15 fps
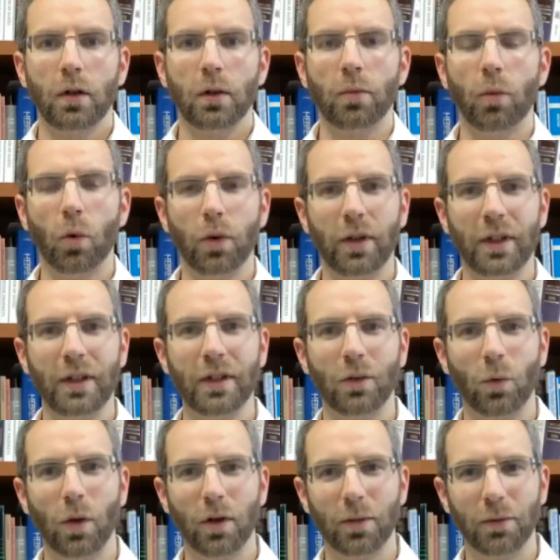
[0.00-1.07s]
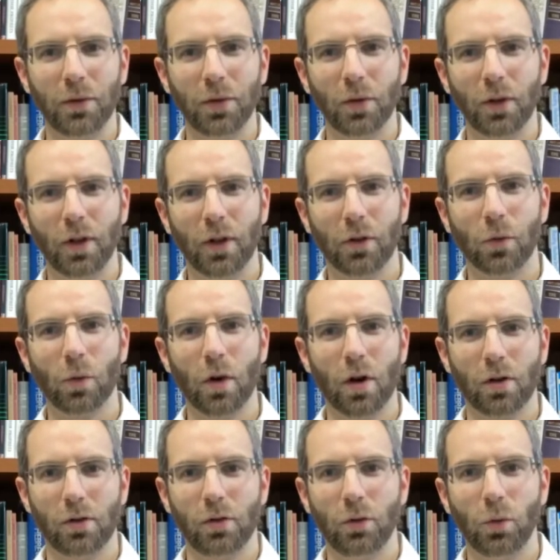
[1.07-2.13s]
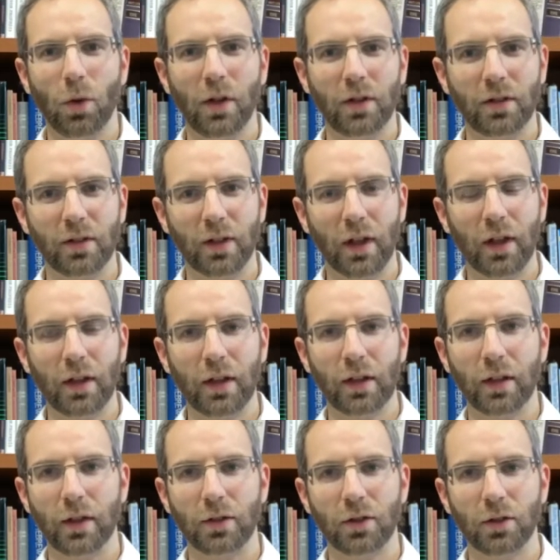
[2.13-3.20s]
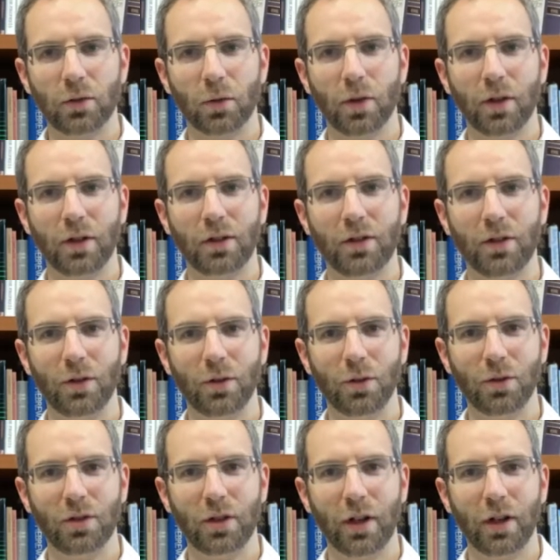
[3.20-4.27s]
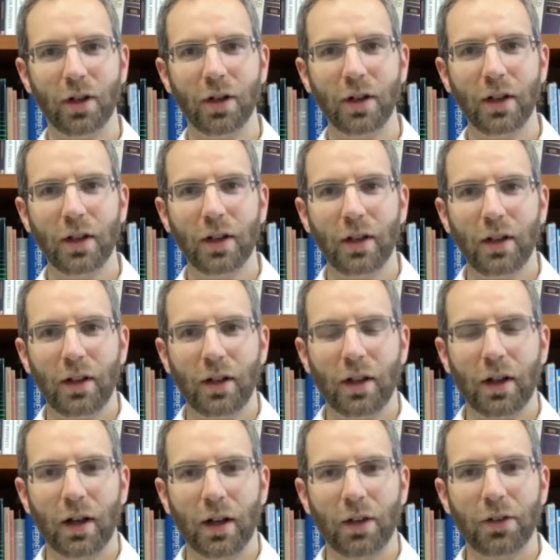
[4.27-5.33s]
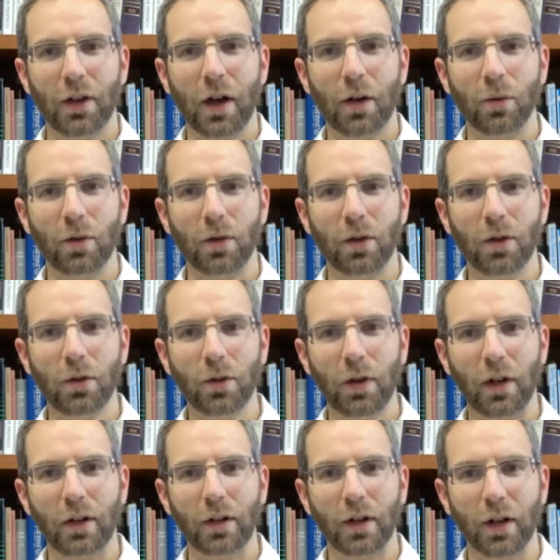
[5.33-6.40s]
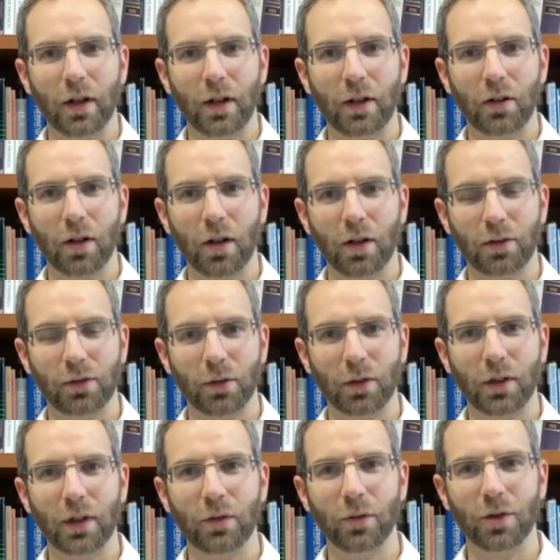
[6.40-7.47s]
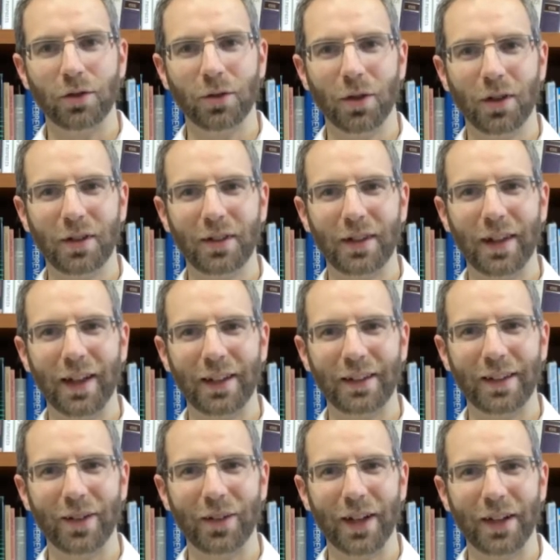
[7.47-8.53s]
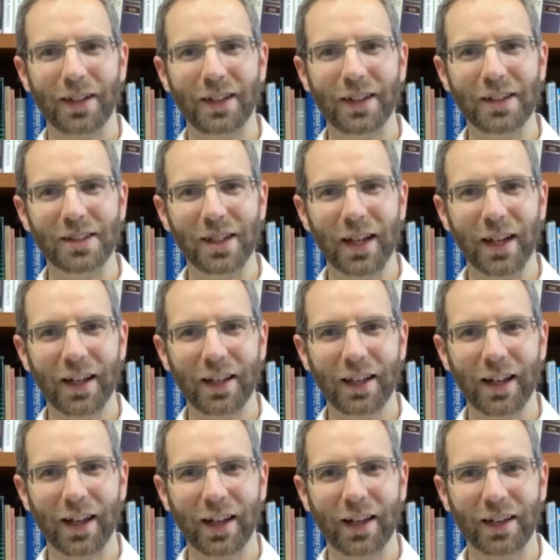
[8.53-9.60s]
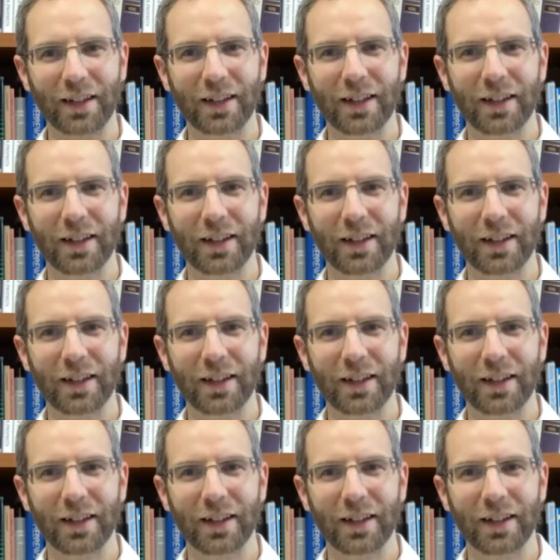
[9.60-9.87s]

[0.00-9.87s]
Good morning and welcome to another Waterloo Wednesday. I just wanted to share a thought with you and uh, also again rejoice that uh, we had DJ and